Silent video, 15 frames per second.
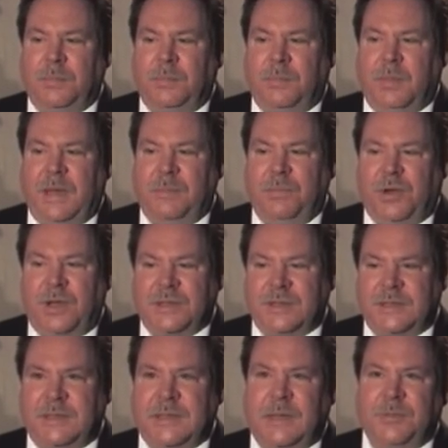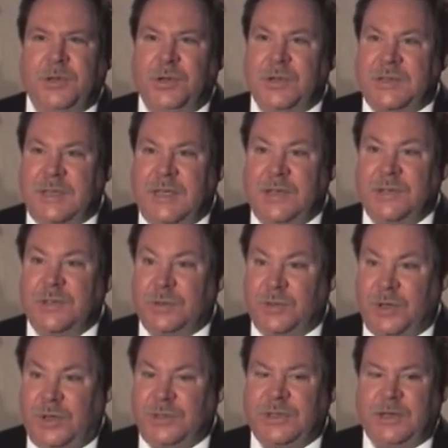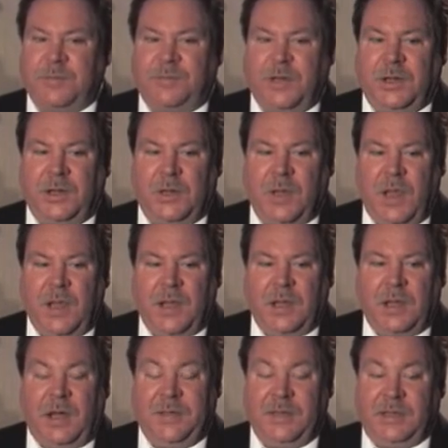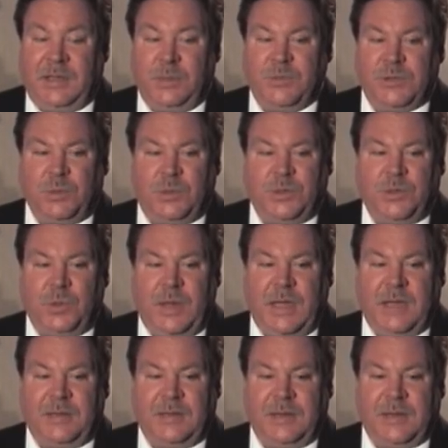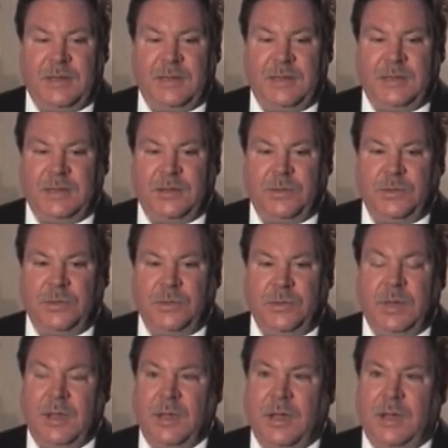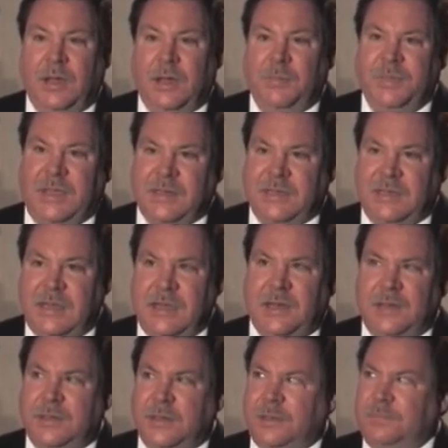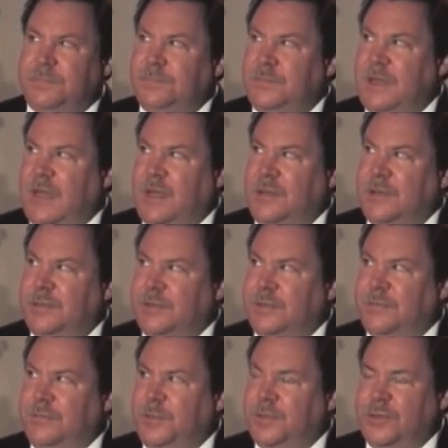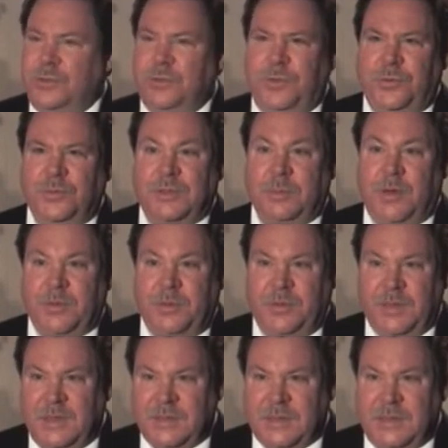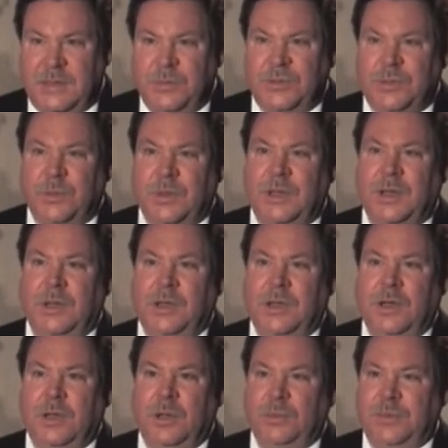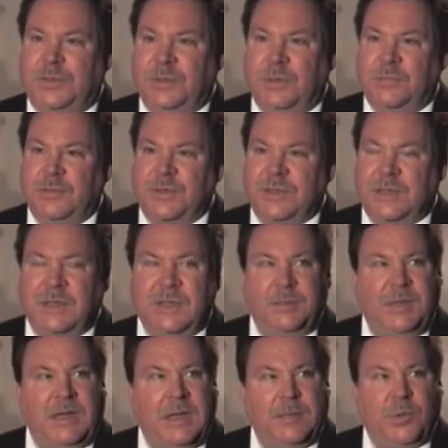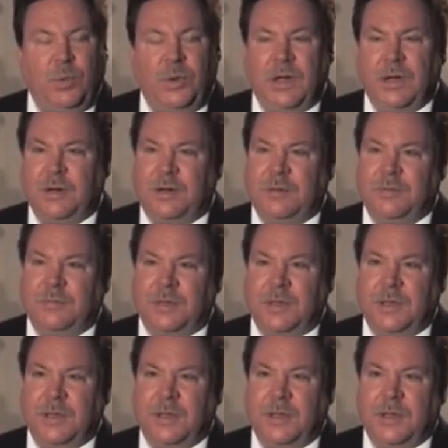My boss at the time, Kurt Sangster, a sharp fellow, I think he was the one who had the idea to, because he had knowledge of Purdue through some other things that he was doing with the university, and became aware of